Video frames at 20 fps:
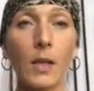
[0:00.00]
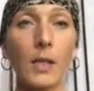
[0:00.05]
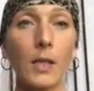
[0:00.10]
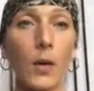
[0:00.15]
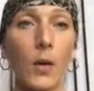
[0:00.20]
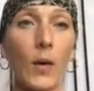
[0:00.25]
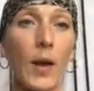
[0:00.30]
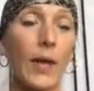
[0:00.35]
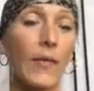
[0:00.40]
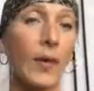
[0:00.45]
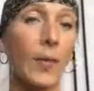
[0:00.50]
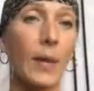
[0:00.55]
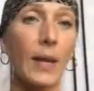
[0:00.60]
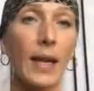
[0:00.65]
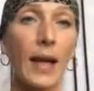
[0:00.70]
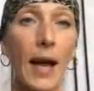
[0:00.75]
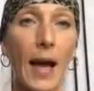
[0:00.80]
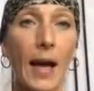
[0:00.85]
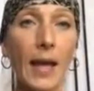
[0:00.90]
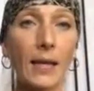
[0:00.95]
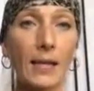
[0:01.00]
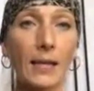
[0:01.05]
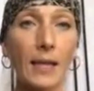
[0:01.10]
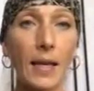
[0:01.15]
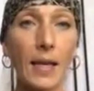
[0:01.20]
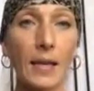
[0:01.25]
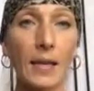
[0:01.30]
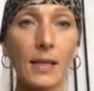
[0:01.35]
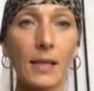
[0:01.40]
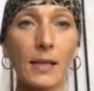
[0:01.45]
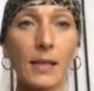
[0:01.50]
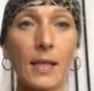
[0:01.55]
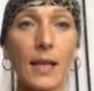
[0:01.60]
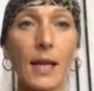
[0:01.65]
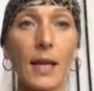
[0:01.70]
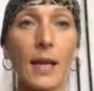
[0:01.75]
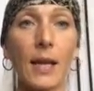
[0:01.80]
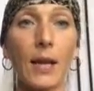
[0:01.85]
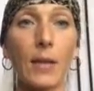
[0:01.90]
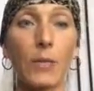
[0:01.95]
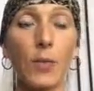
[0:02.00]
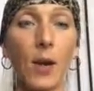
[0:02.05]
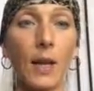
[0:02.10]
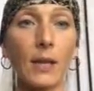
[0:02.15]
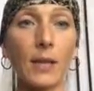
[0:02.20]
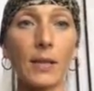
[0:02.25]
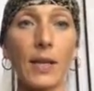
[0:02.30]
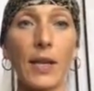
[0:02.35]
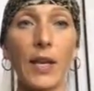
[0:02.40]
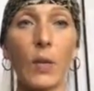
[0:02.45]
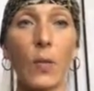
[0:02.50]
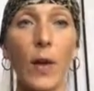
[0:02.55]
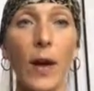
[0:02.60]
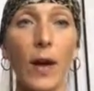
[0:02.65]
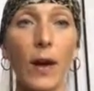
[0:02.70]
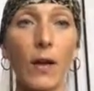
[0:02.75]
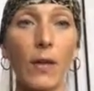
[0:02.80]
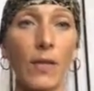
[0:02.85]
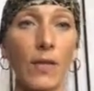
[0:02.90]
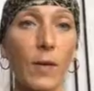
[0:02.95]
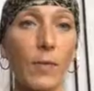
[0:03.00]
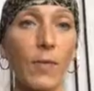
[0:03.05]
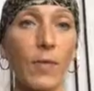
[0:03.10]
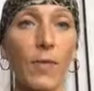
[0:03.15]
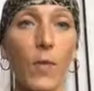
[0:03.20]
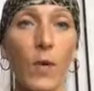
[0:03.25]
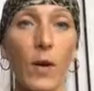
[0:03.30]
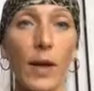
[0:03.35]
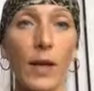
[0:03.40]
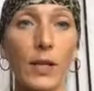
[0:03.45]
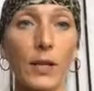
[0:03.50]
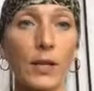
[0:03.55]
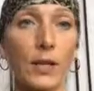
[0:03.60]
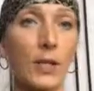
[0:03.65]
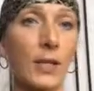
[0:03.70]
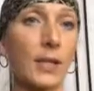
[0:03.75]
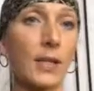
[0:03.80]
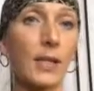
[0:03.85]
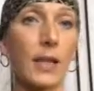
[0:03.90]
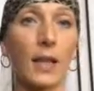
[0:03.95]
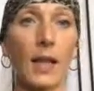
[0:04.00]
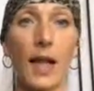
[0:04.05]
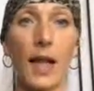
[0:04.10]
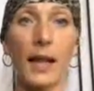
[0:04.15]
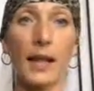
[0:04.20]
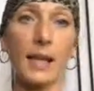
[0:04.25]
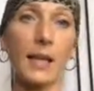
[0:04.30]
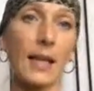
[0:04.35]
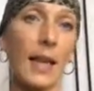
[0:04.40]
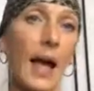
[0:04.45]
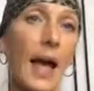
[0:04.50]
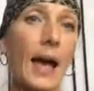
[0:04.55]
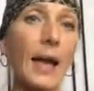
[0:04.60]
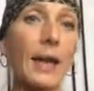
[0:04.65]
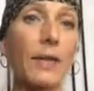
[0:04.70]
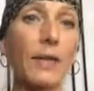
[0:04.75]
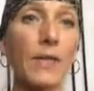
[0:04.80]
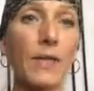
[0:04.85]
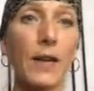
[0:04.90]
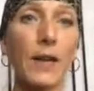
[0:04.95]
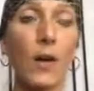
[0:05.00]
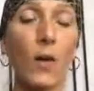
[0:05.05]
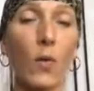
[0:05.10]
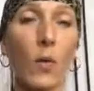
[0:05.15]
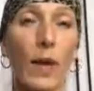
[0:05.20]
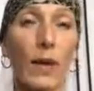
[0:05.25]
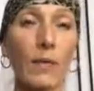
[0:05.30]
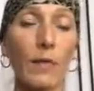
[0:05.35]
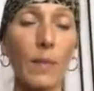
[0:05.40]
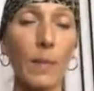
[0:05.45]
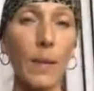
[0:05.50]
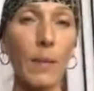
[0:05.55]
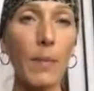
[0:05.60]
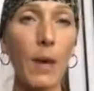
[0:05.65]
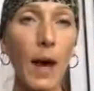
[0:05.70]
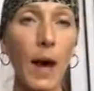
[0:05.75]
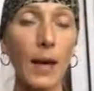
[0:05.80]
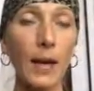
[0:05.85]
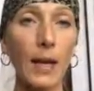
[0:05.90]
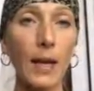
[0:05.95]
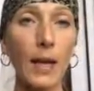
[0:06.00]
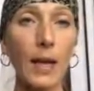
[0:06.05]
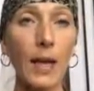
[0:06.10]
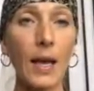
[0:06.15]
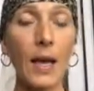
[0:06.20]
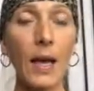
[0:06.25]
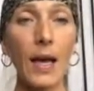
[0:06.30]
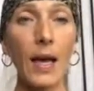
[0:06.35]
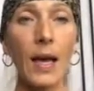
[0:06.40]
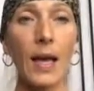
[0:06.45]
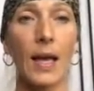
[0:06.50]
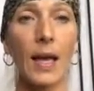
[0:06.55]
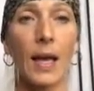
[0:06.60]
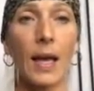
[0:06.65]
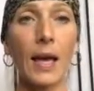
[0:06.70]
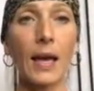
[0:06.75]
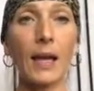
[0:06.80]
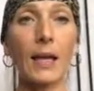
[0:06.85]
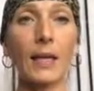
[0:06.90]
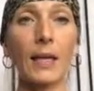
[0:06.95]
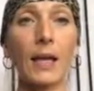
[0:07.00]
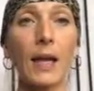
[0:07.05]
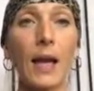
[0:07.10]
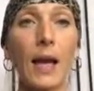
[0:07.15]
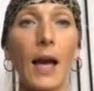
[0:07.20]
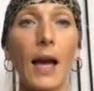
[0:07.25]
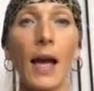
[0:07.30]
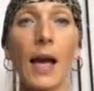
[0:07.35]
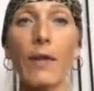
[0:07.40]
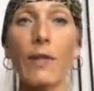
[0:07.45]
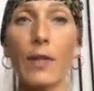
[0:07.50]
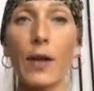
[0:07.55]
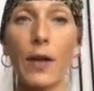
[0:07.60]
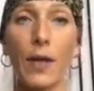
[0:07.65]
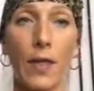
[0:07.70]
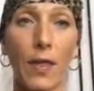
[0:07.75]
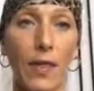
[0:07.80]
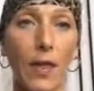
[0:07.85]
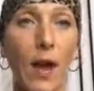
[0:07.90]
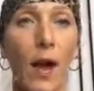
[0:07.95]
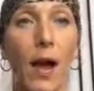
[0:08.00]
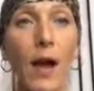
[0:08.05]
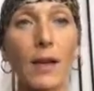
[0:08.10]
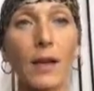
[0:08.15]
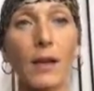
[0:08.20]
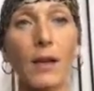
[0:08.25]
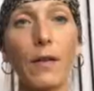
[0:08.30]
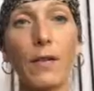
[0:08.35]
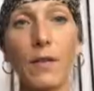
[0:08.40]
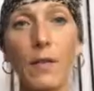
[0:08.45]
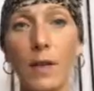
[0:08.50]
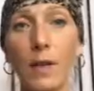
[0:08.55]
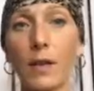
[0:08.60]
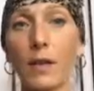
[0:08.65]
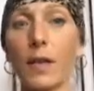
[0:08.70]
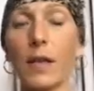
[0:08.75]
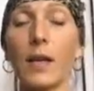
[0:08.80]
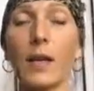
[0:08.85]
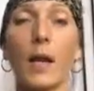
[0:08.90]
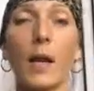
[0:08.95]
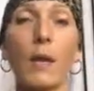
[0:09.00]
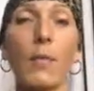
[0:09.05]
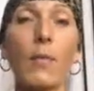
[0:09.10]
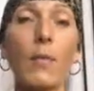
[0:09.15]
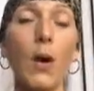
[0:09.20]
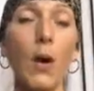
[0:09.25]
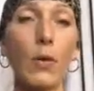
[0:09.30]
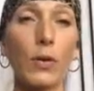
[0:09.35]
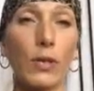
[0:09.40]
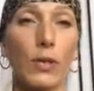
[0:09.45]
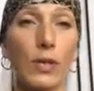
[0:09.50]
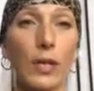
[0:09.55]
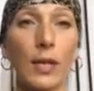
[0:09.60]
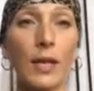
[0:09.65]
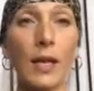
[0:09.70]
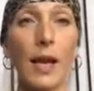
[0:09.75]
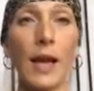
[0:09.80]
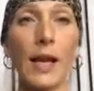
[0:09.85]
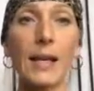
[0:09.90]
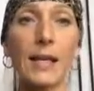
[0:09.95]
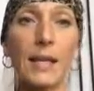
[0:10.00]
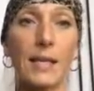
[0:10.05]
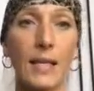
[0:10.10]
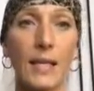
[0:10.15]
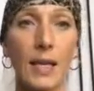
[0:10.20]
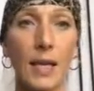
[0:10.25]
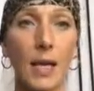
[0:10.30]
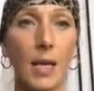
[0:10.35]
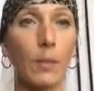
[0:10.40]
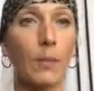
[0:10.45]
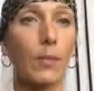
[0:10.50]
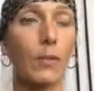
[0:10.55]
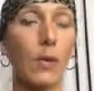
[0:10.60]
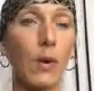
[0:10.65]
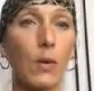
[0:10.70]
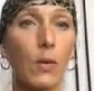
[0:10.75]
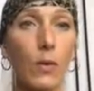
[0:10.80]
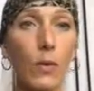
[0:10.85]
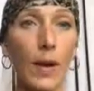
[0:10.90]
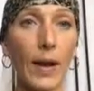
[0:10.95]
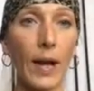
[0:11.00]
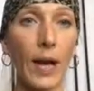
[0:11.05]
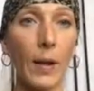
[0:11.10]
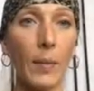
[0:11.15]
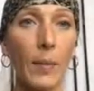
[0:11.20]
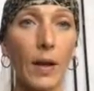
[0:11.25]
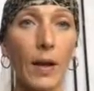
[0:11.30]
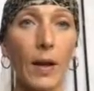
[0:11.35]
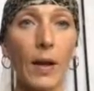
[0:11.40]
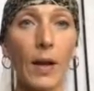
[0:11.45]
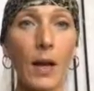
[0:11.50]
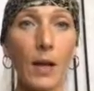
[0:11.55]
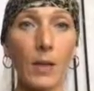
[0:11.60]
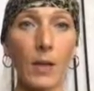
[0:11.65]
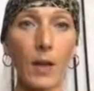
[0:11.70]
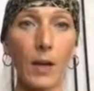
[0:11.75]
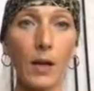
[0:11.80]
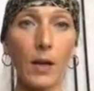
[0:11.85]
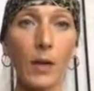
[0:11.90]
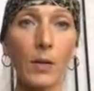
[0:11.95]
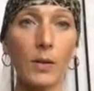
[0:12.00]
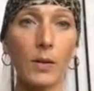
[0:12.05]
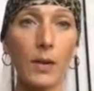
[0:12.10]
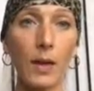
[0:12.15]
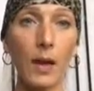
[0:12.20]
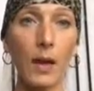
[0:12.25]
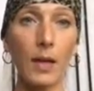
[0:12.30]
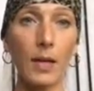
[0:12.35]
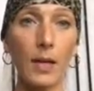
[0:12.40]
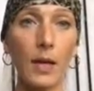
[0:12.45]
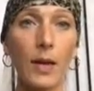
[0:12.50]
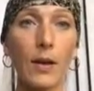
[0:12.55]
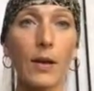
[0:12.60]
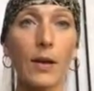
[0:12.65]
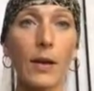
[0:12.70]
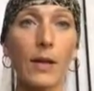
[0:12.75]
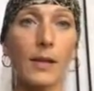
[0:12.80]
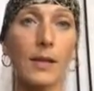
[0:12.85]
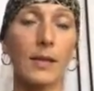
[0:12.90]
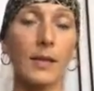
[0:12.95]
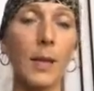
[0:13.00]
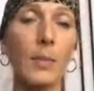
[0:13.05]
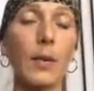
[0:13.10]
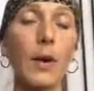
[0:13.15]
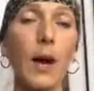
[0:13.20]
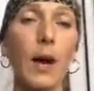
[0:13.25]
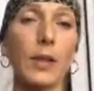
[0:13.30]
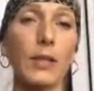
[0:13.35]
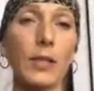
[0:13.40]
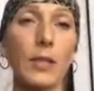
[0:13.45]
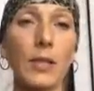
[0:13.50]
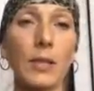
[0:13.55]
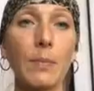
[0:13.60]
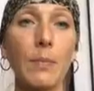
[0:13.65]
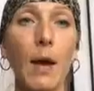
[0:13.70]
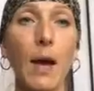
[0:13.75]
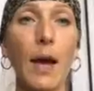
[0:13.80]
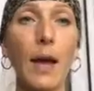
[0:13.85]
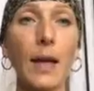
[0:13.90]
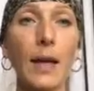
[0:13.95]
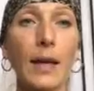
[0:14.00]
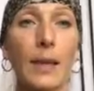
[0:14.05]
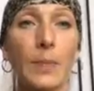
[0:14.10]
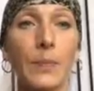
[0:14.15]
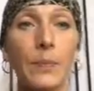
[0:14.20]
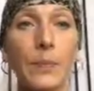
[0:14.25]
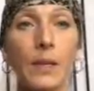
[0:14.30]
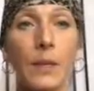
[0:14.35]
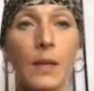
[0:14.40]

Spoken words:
So everybody has this. It runs anywhere from 4 inches to like 9 feet away from the body. And every thought, feeling, emotion, idea, program that goes on here and in the subconscious mind